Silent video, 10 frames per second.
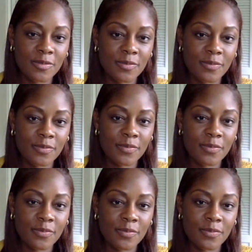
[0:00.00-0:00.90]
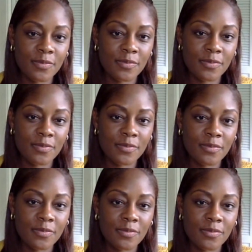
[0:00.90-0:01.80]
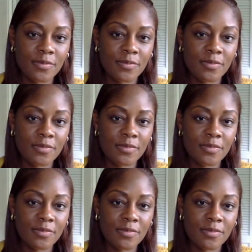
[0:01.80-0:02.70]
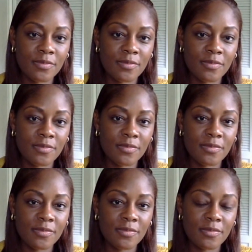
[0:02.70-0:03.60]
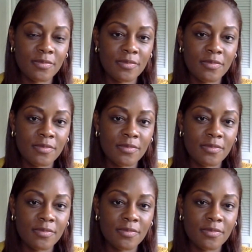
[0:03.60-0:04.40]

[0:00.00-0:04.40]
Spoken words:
(silent)